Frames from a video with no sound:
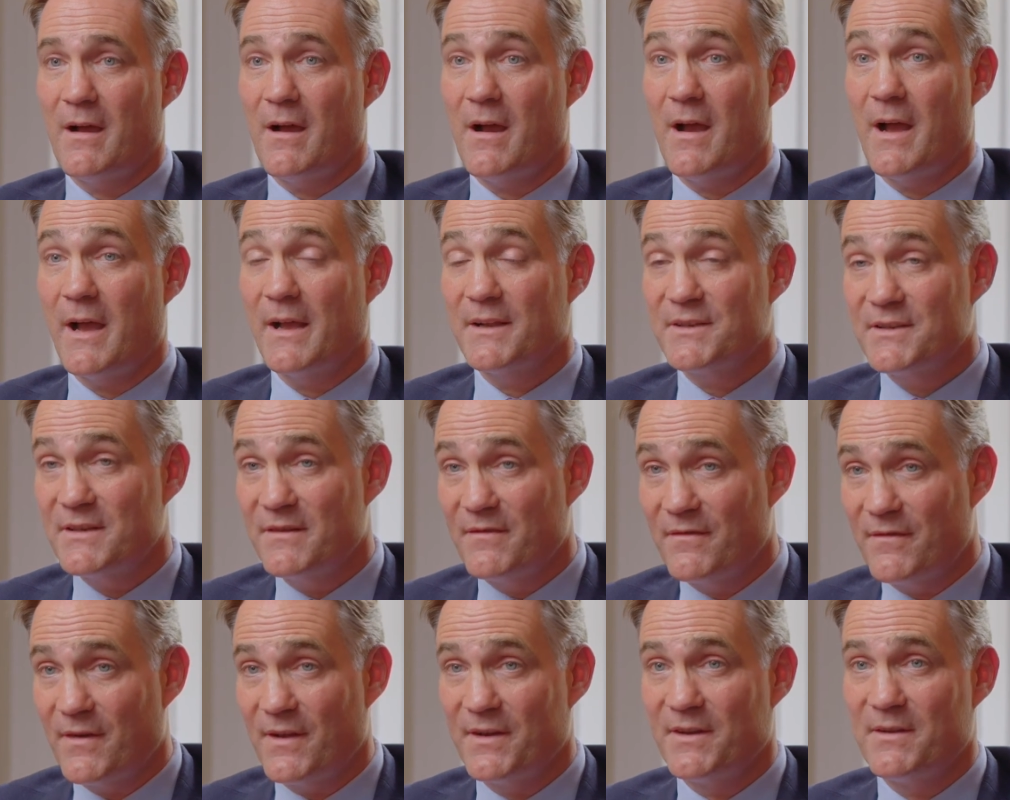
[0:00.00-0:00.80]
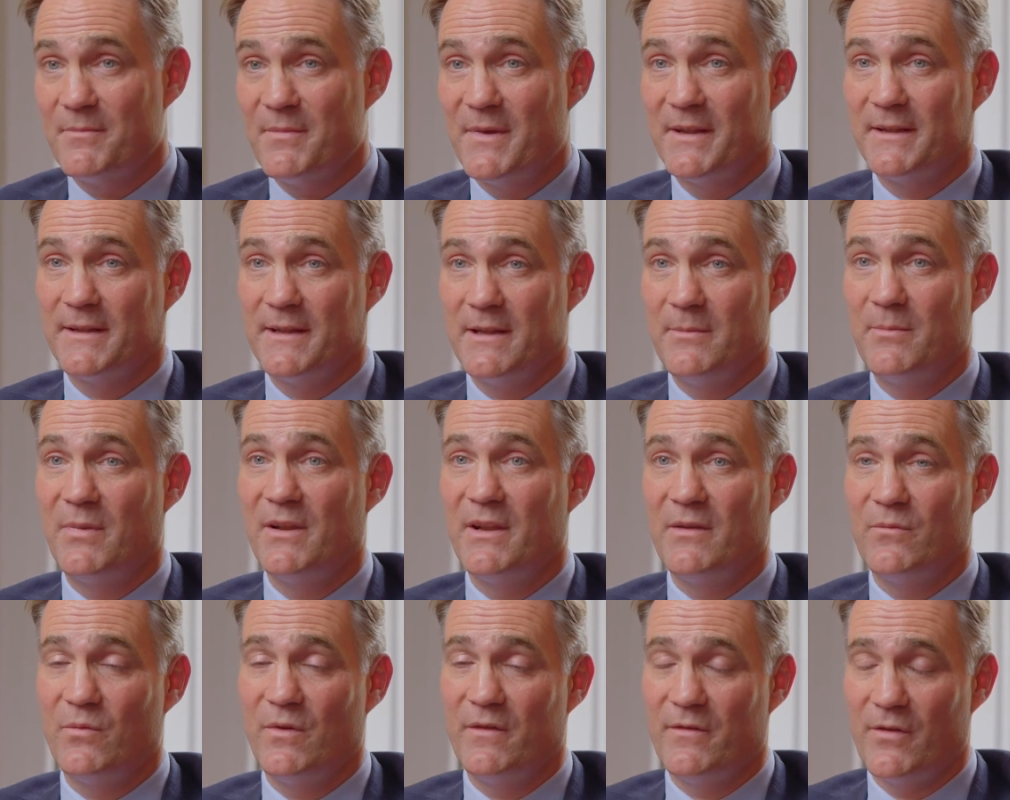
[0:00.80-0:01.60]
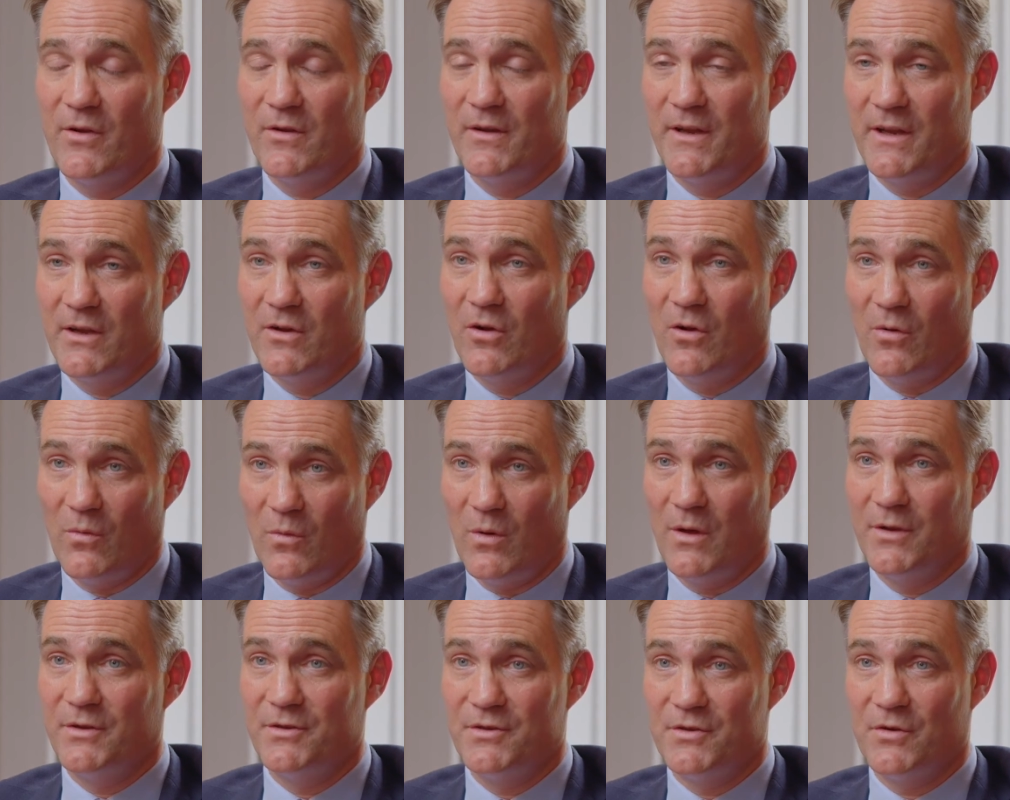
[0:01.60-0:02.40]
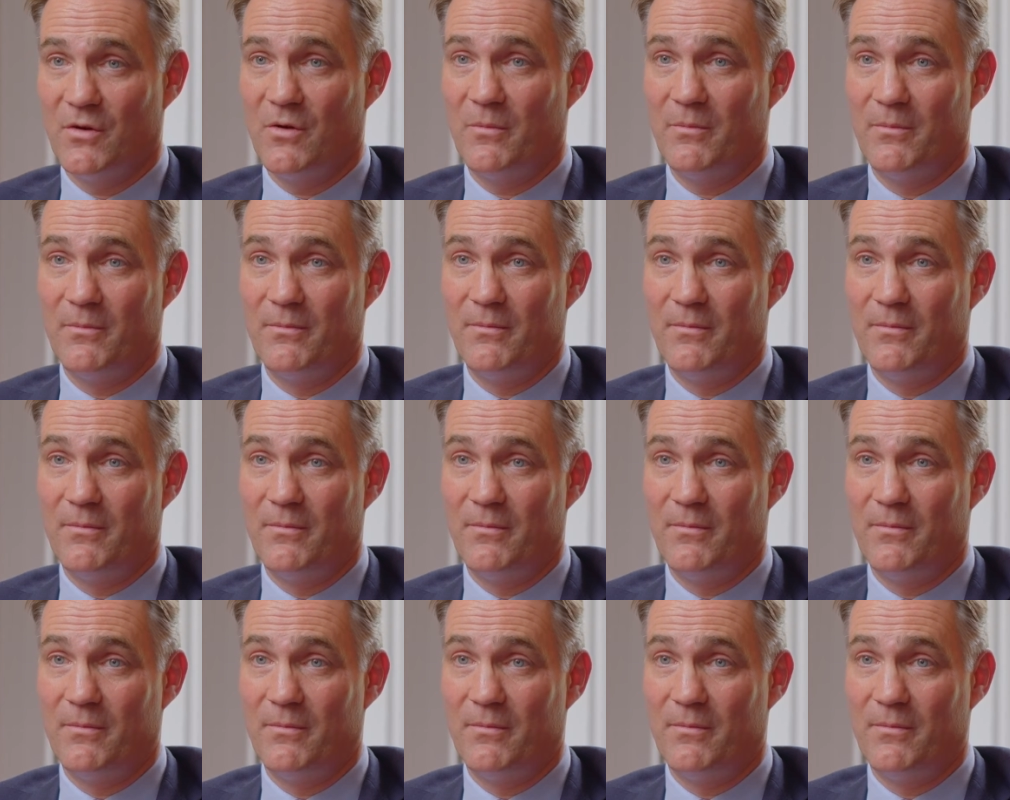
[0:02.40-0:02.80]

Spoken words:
I actually fundamentally believe we've only got one job,